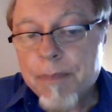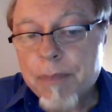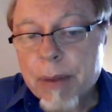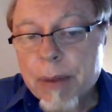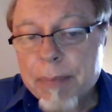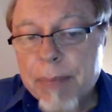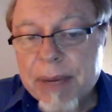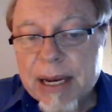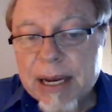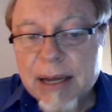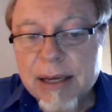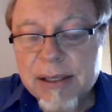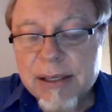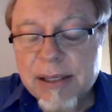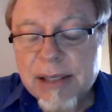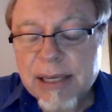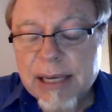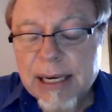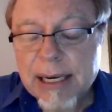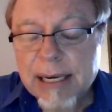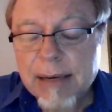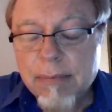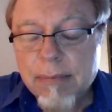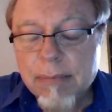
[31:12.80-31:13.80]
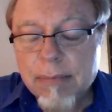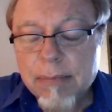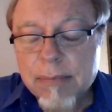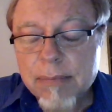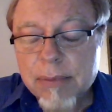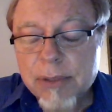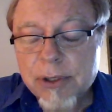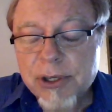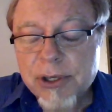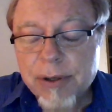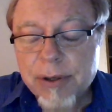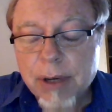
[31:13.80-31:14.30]
because the
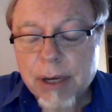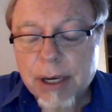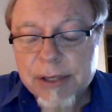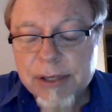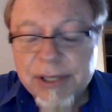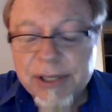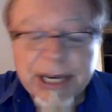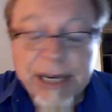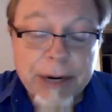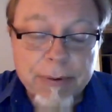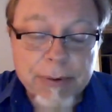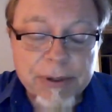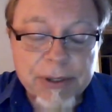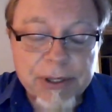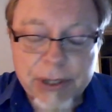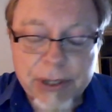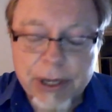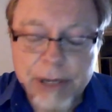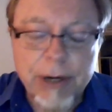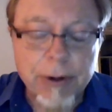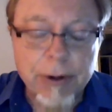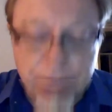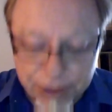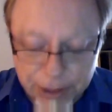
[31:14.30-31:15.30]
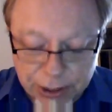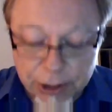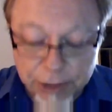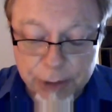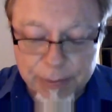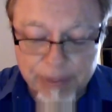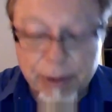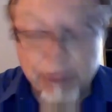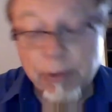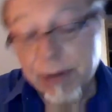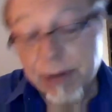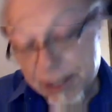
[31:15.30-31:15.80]
secrecy, or
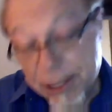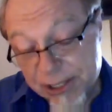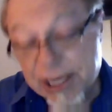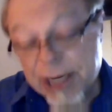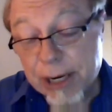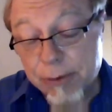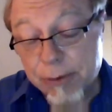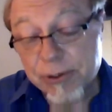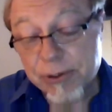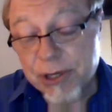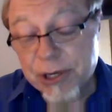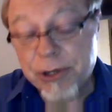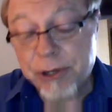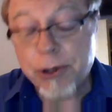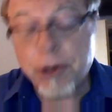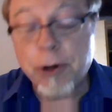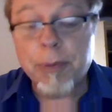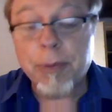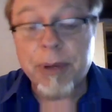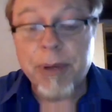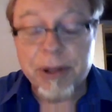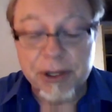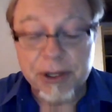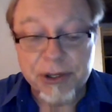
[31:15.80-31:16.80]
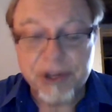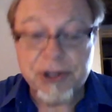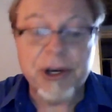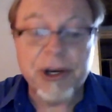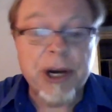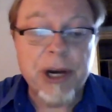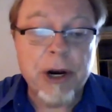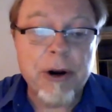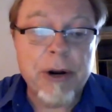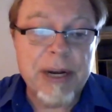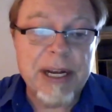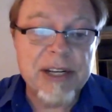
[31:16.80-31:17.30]
excuse me, well, the secrecy too, but the
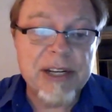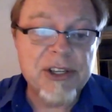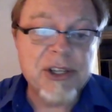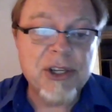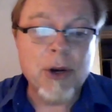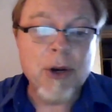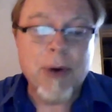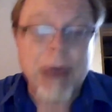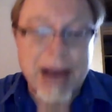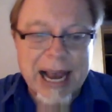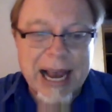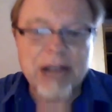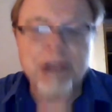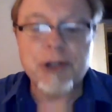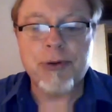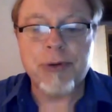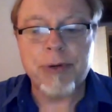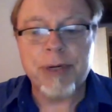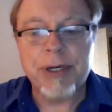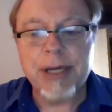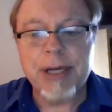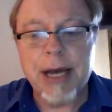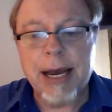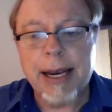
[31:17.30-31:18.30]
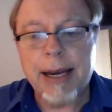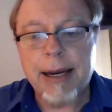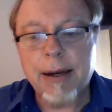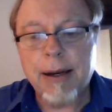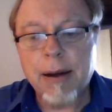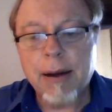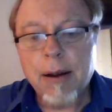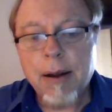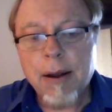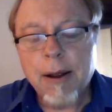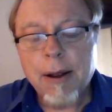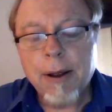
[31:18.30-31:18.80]
security is so extra tight.
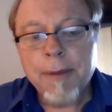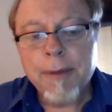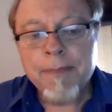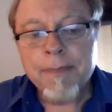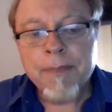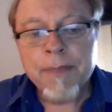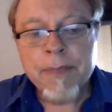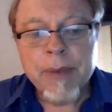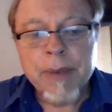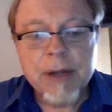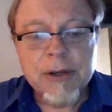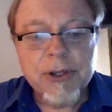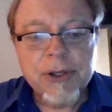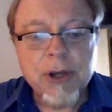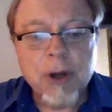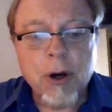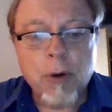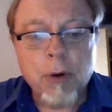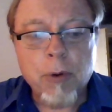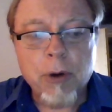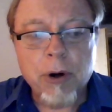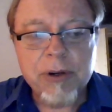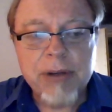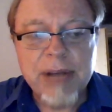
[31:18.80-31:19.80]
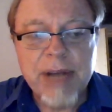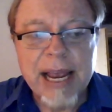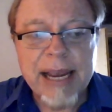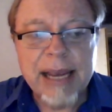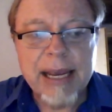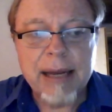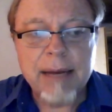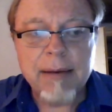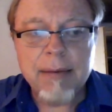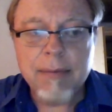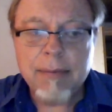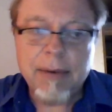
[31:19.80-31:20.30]
So we're
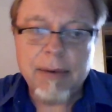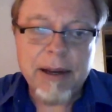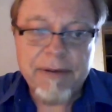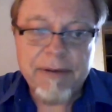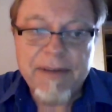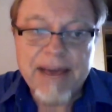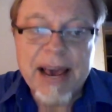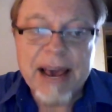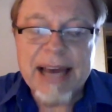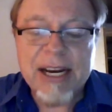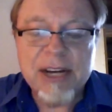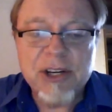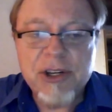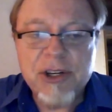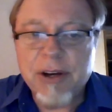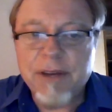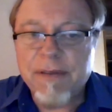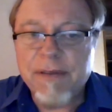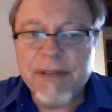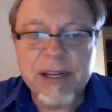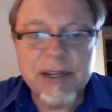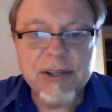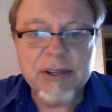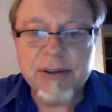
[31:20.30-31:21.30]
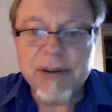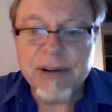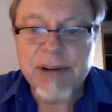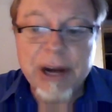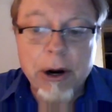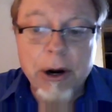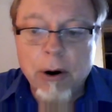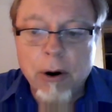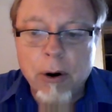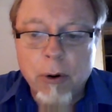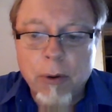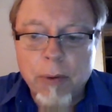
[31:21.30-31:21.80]
taking advantage of this
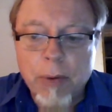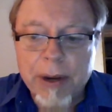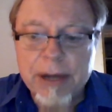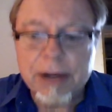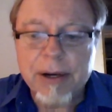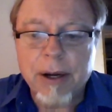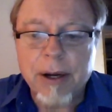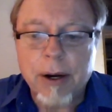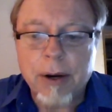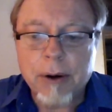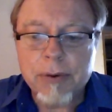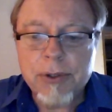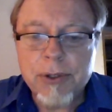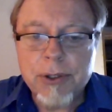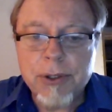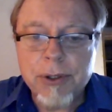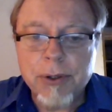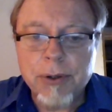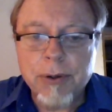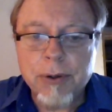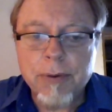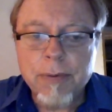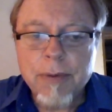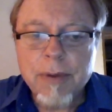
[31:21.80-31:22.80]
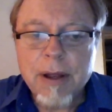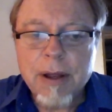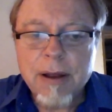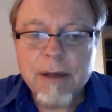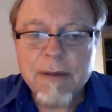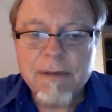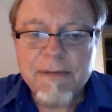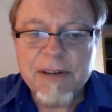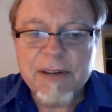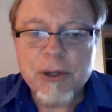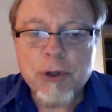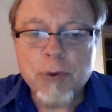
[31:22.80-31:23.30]
narrow window to
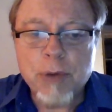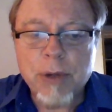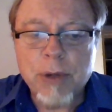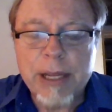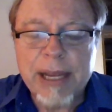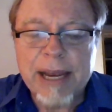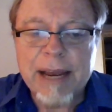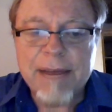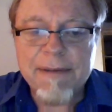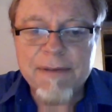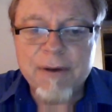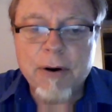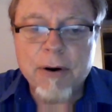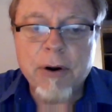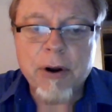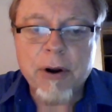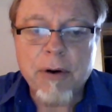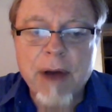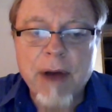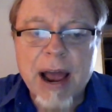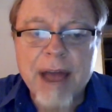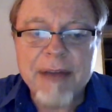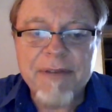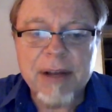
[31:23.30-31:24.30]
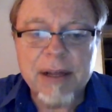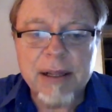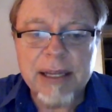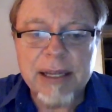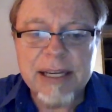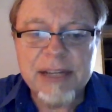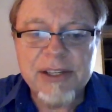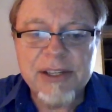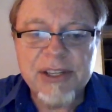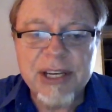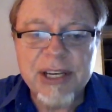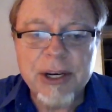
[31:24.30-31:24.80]
visually and
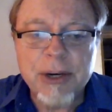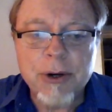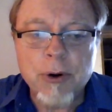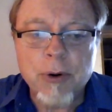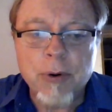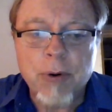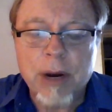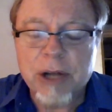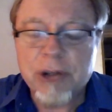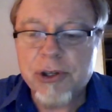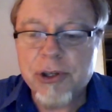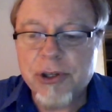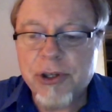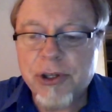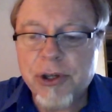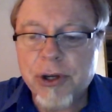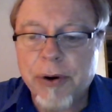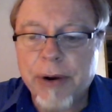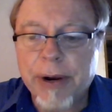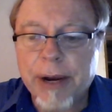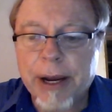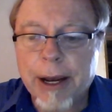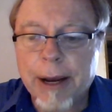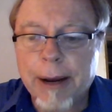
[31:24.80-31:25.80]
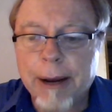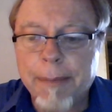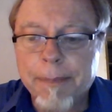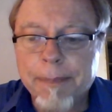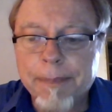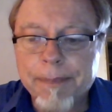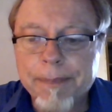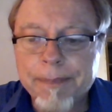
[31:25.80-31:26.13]
photographically see who else is showing up.